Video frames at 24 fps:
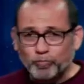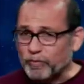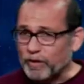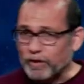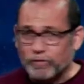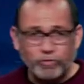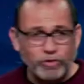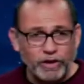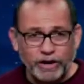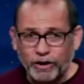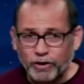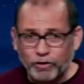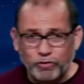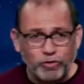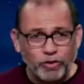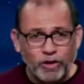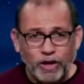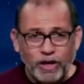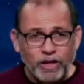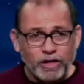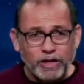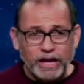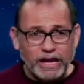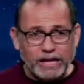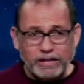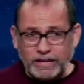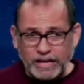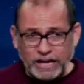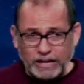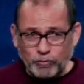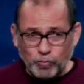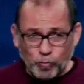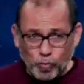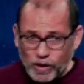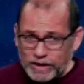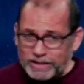there's, in,
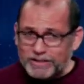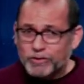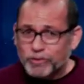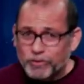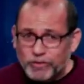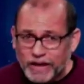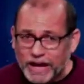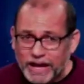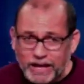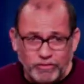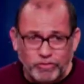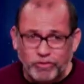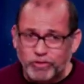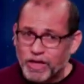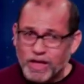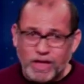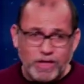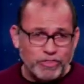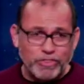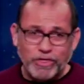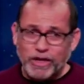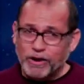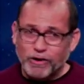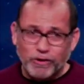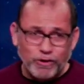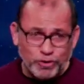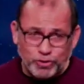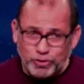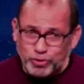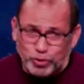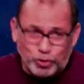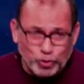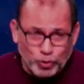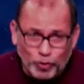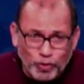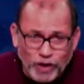in one sense, there are
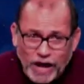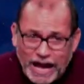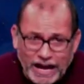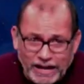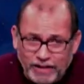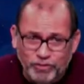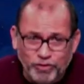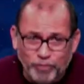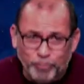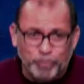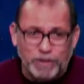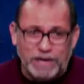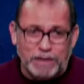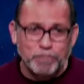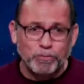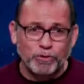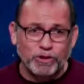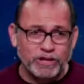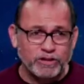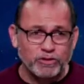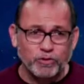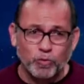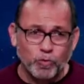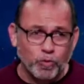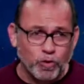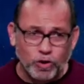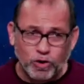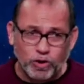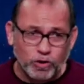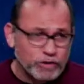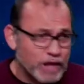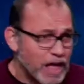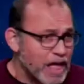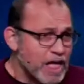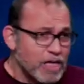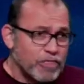two kinds of people in the
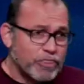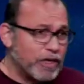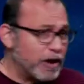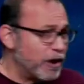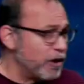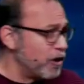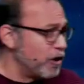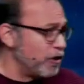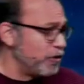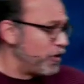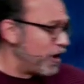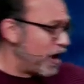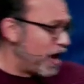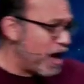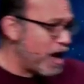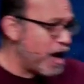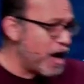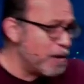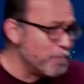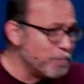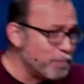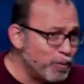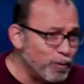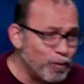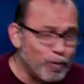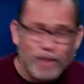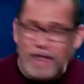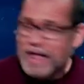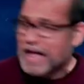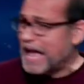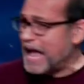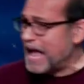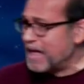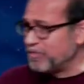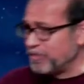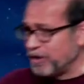world there are the humble
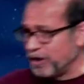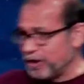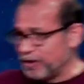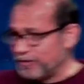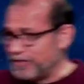and there are